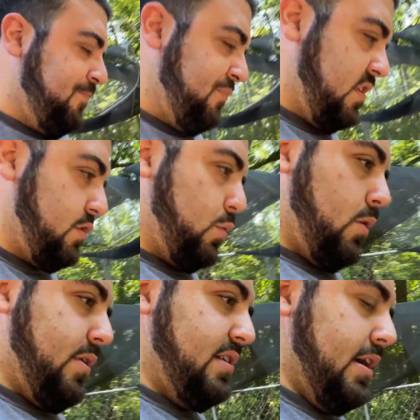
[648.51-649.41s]
So where
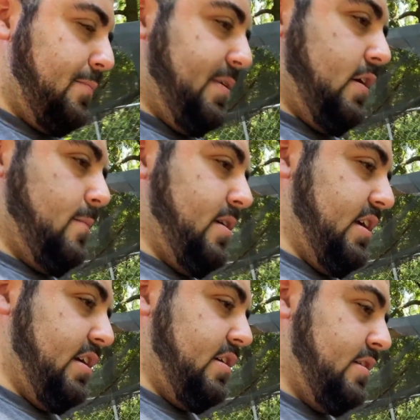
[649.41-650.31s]
was I?
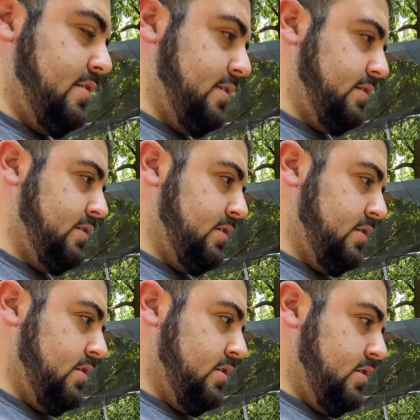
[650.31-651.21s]
Pyramiding.
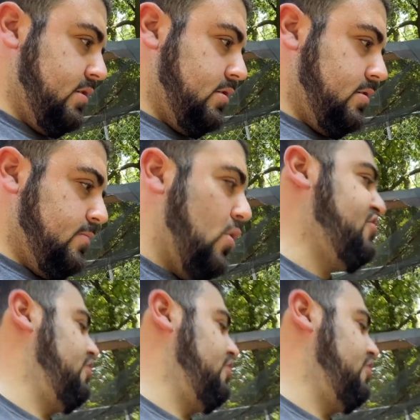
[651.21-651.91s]
Moisture.